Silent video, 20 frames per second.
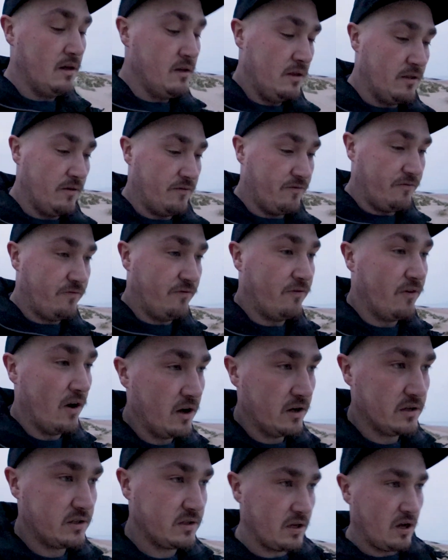the
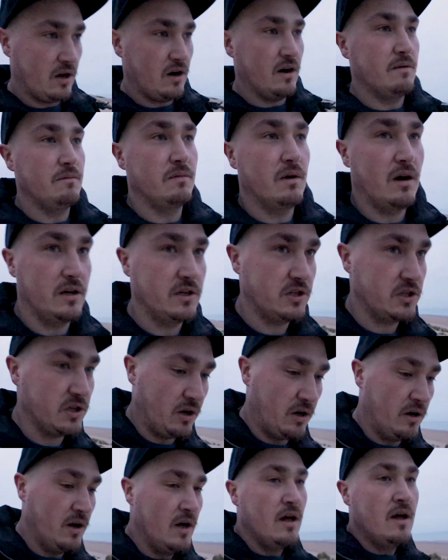first time that I
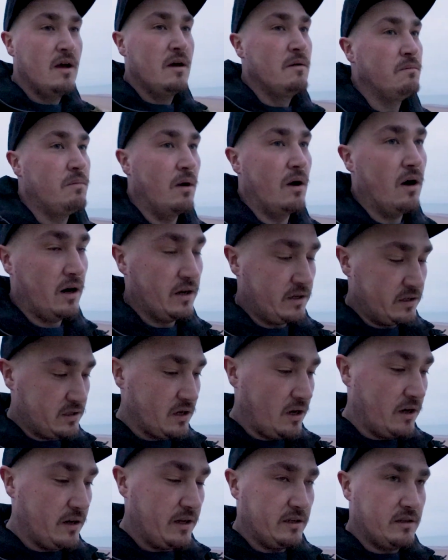shot, but I
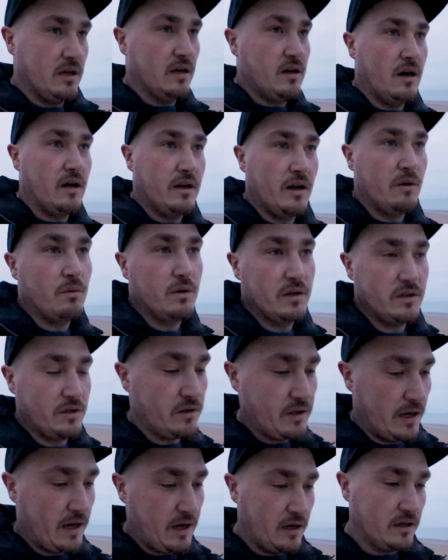decided I don't want to do
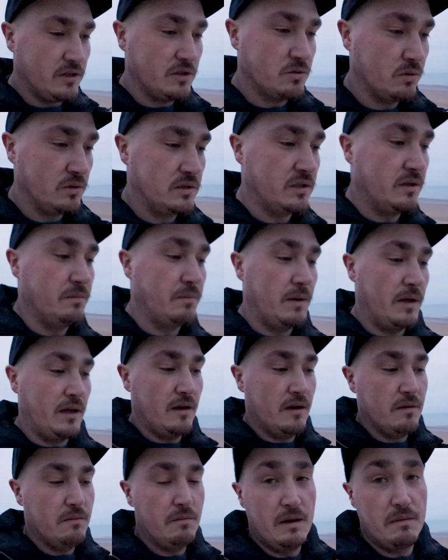that. I just wanted to be
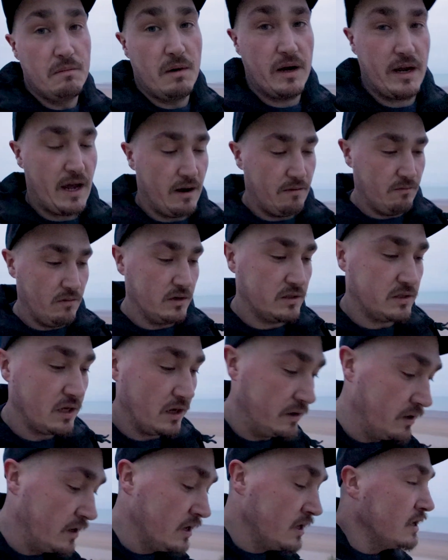me and my camera,
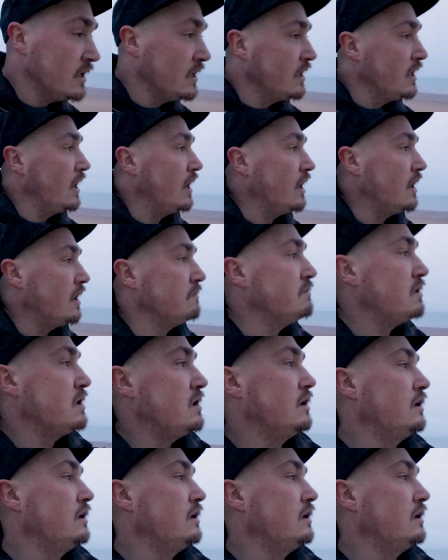so I